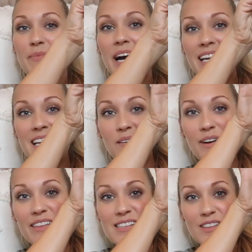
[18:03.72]
but he can
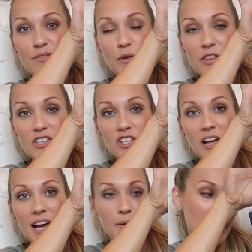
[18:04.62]
wear this on the 4th of
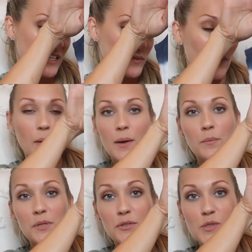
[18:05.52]
July with his red, white,
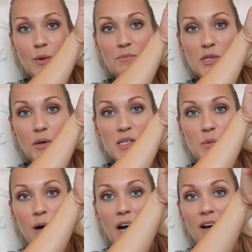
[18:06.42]
and blue swimsuit
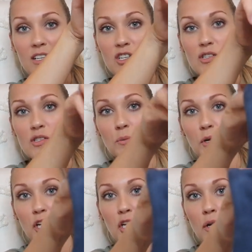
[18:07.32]
as well. It's just
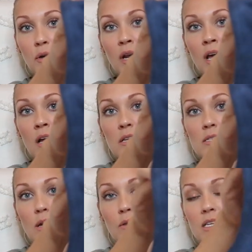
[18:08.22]
super cute.
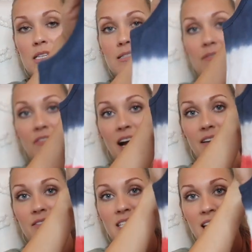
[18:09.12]
So this is a
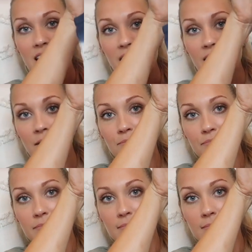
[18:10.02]
5T.
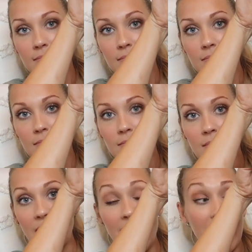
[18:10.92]

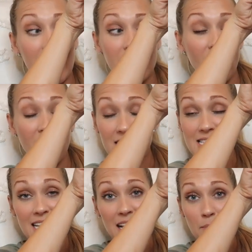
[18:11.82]
And
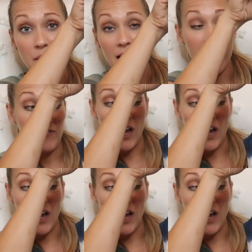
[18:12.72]
honestly, I, I have